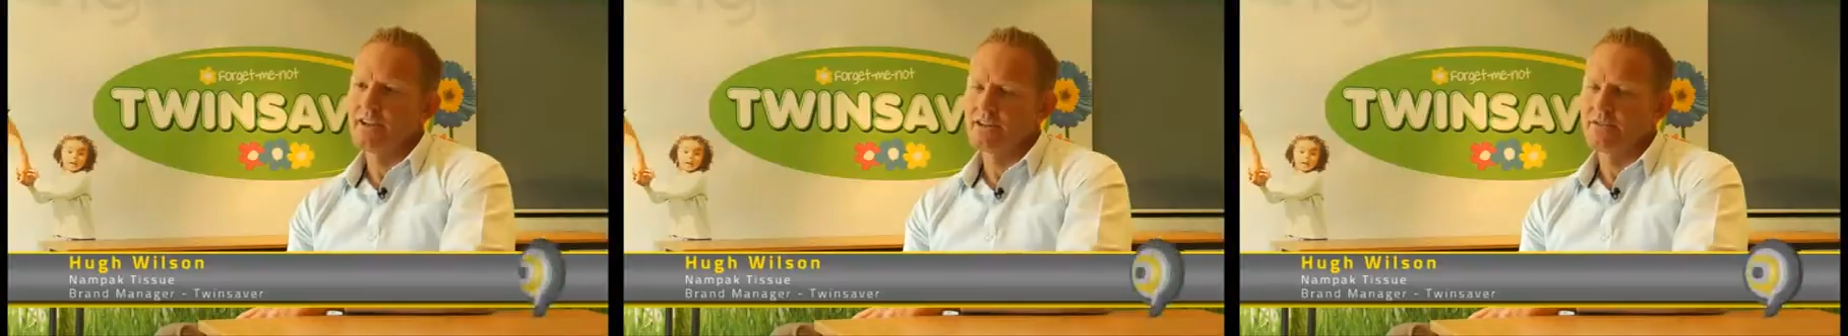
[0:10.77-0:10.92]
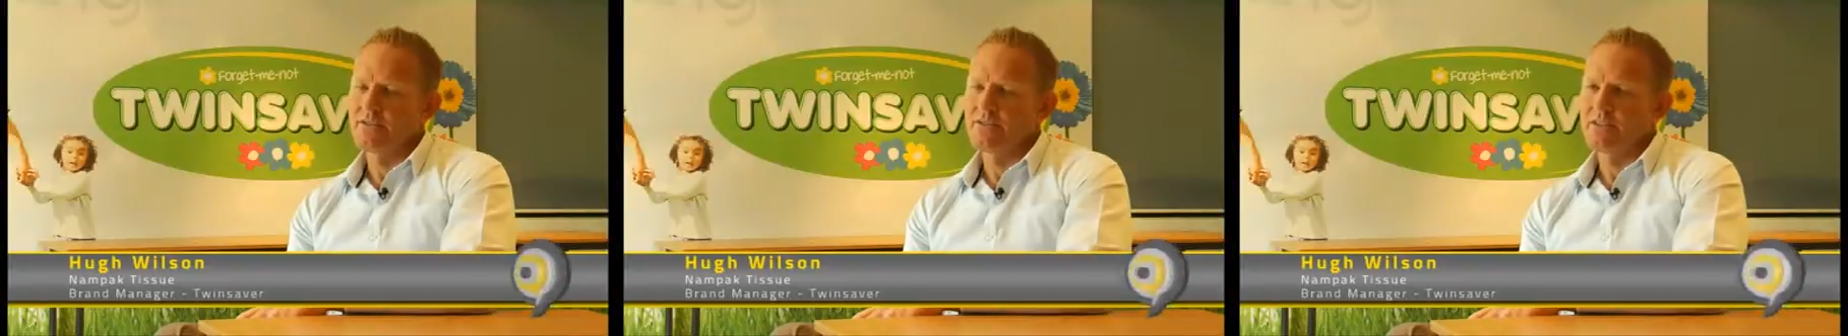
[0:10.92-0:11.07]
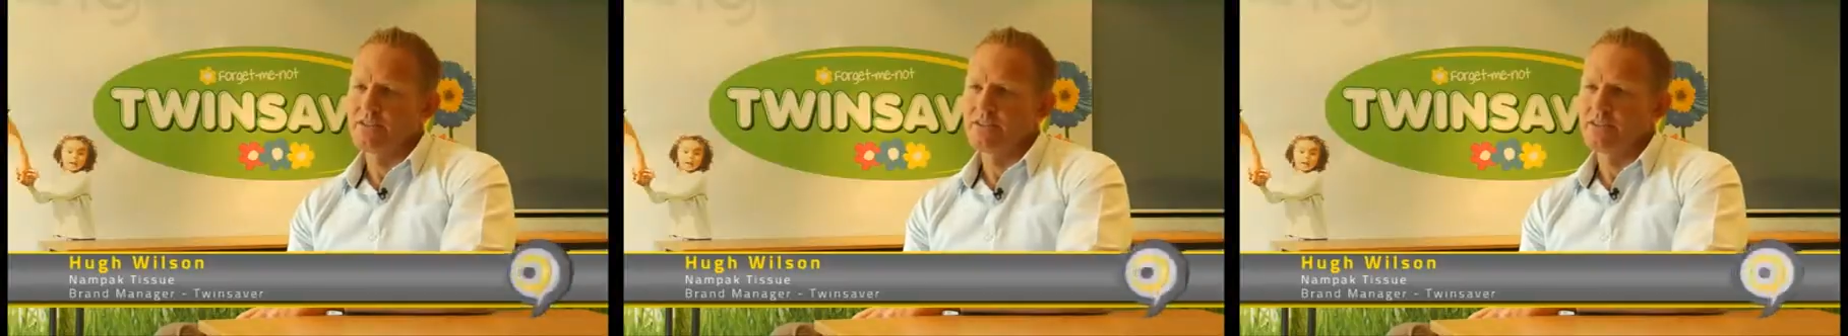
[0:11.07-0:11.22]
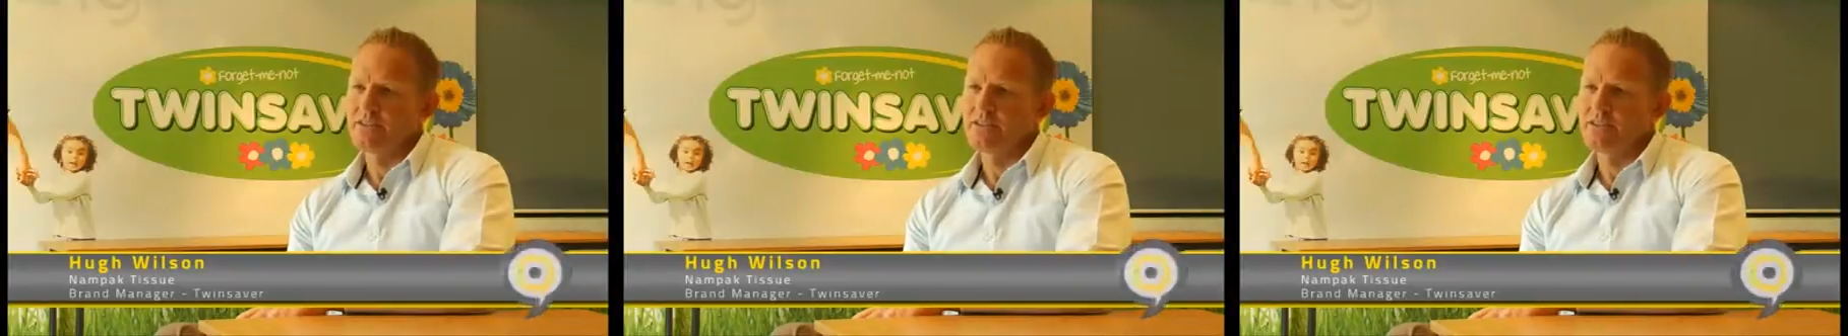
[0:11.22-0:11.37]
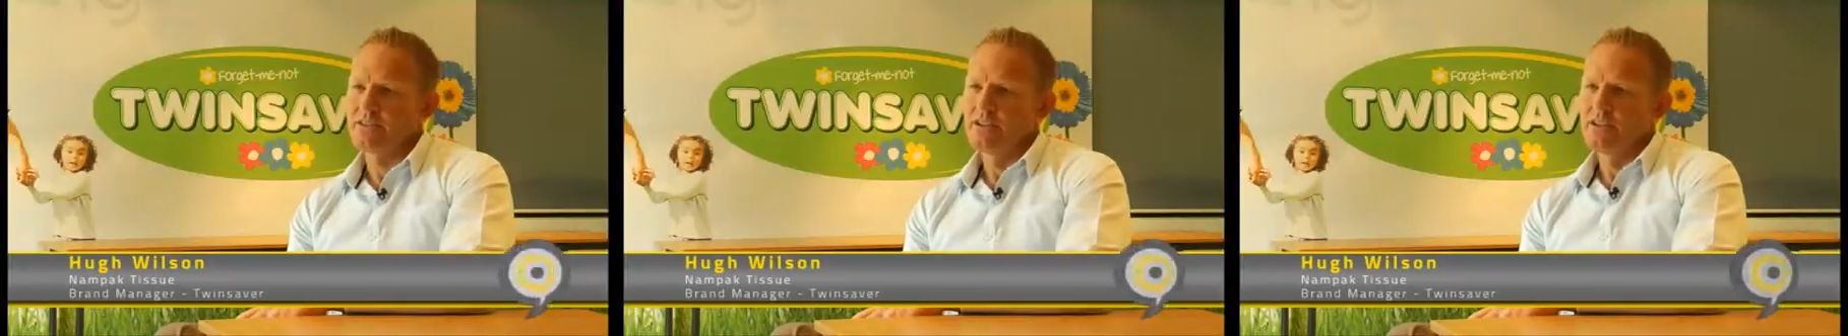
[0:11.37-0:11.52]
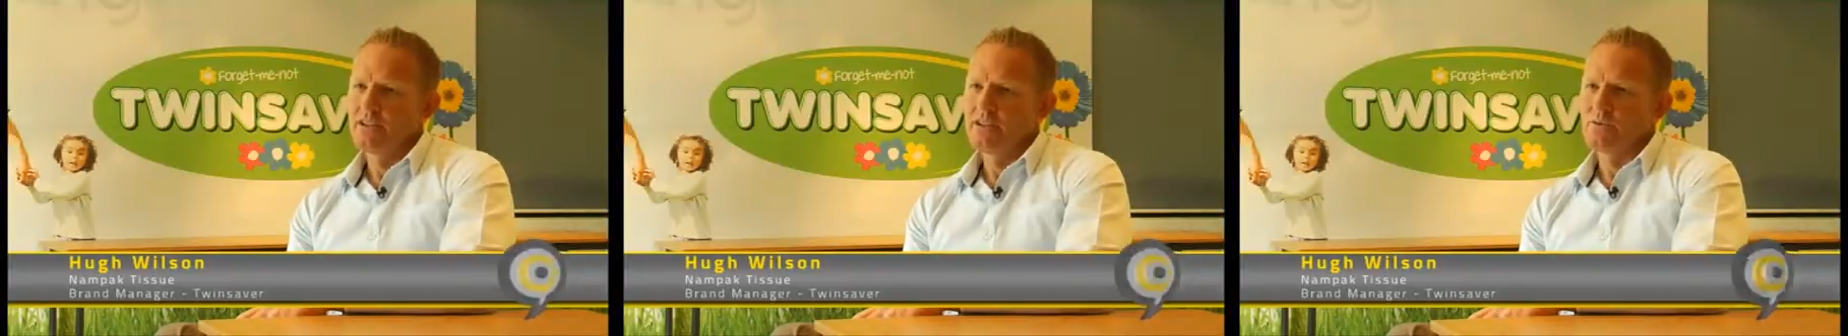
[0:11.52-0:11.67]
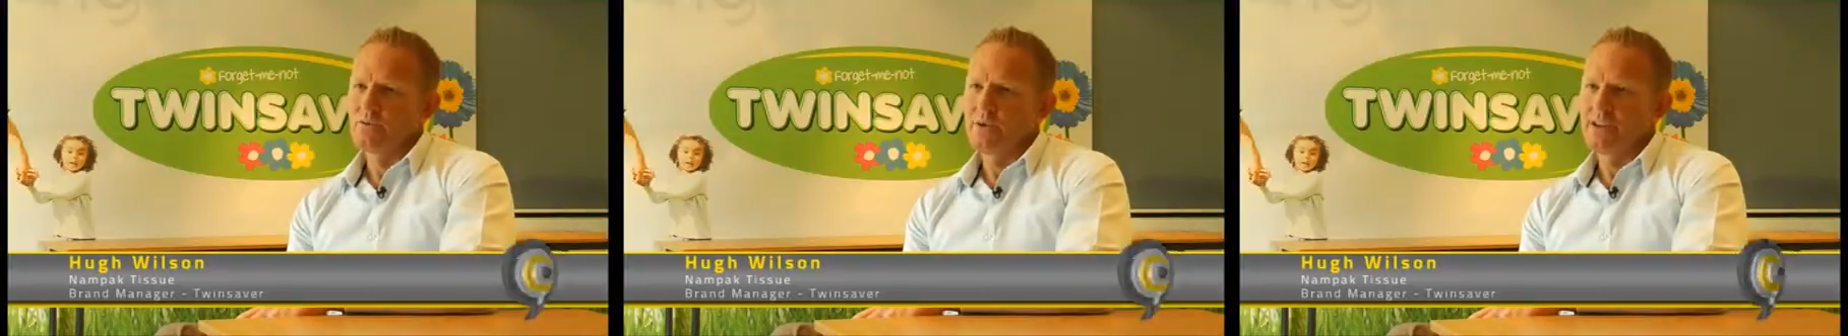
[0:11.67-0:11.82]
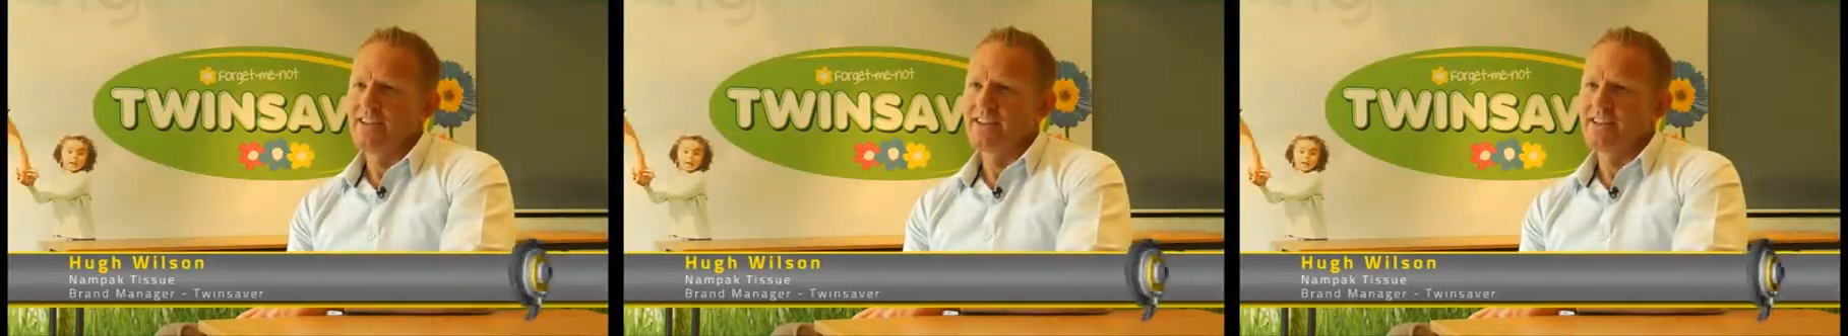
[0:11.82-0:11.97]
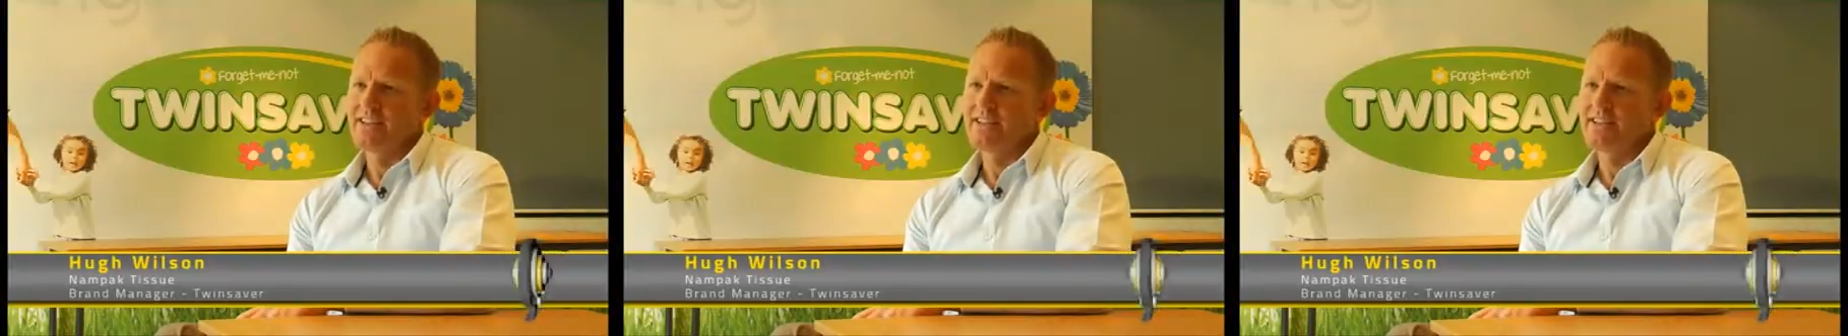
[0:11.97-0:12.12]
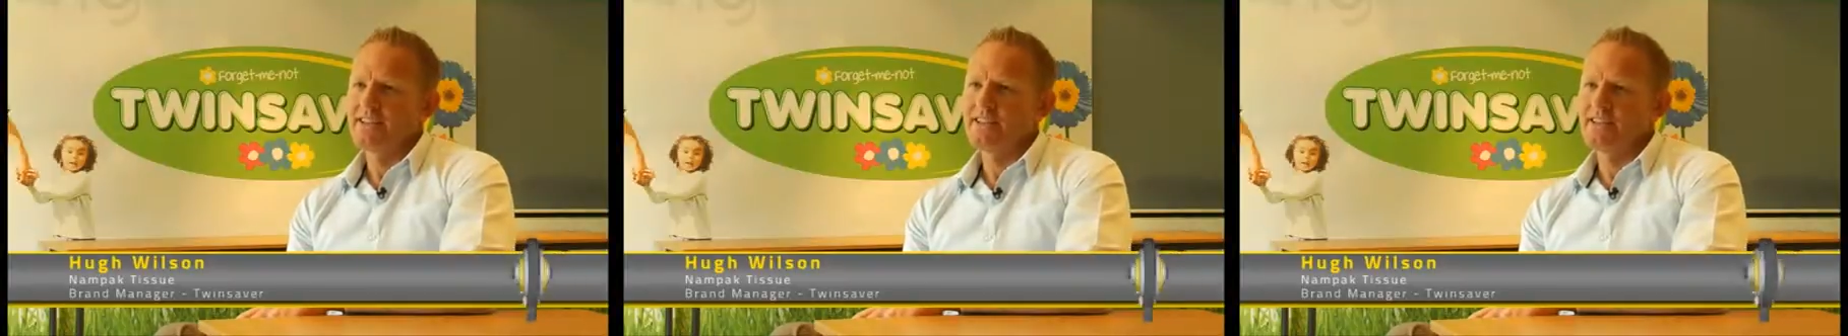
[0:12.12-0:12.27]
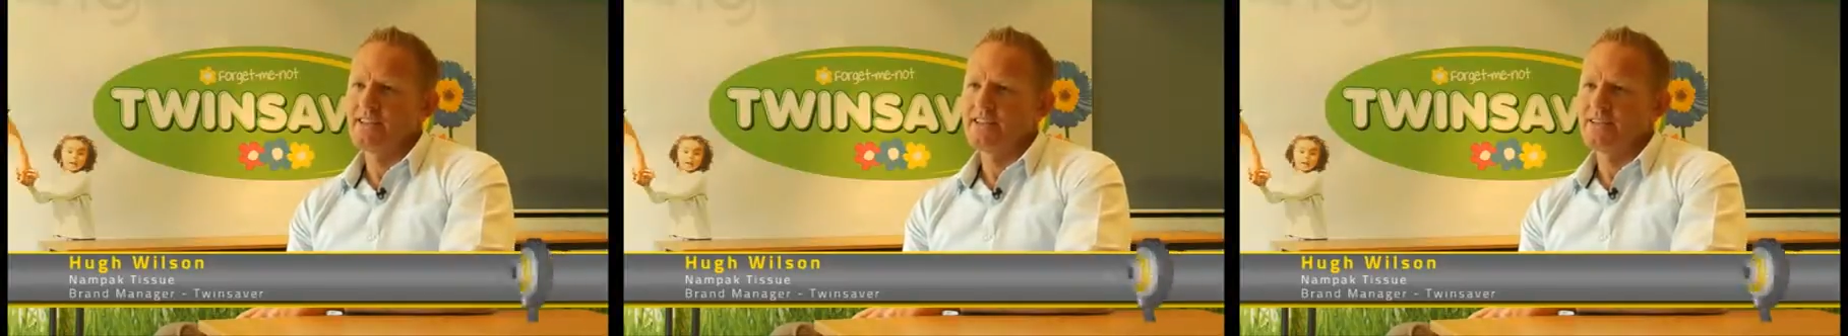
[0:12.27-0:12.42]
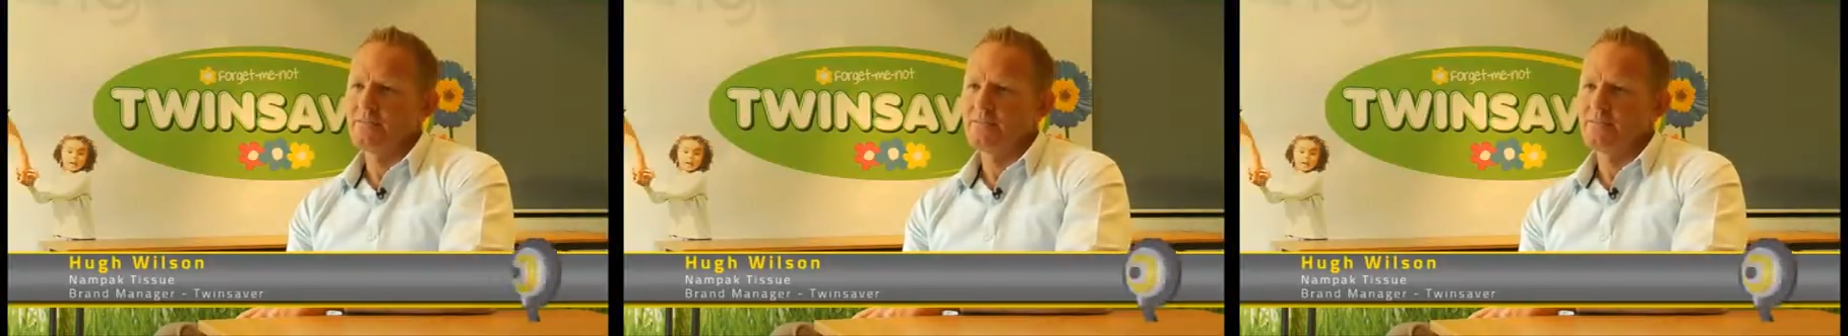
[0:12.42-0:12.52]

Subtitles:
difference where they see it.